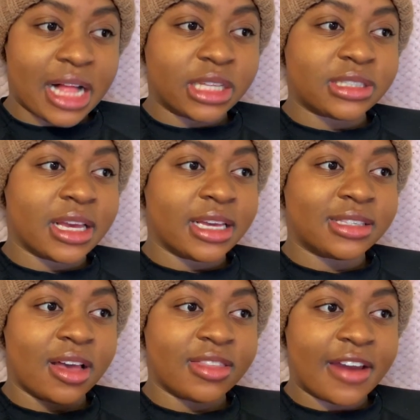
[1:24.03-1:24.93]
I'll say
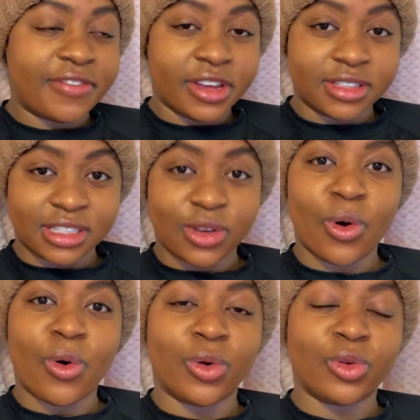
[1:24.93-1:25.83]
South Africans as a
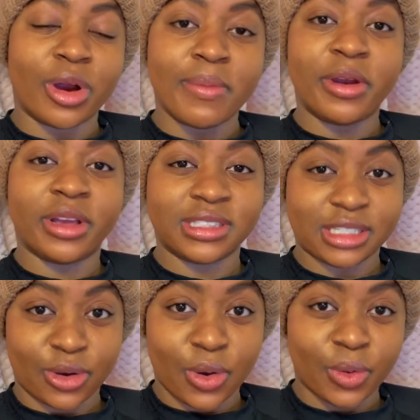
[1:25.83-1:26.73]
whole or Americans
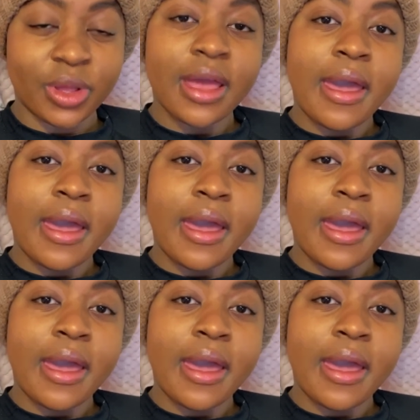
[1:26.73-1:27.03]
as a whole.